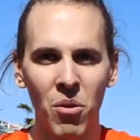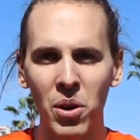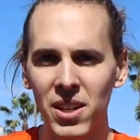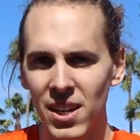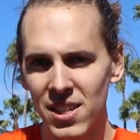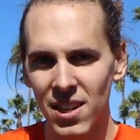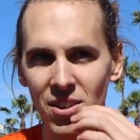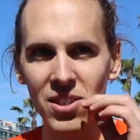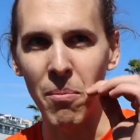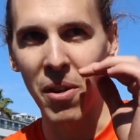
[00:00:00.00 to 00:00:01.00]
What he doesn't
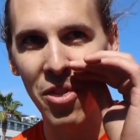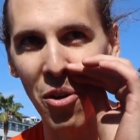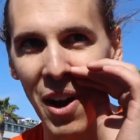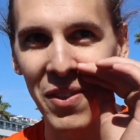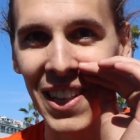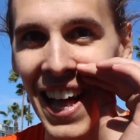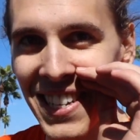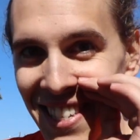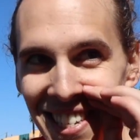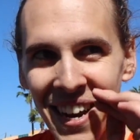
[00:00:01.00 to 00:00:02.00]
know is I'm gonna throw it off the
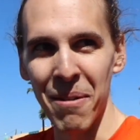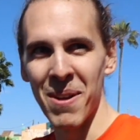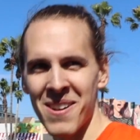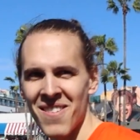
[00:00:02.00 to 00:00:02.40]
glass this time.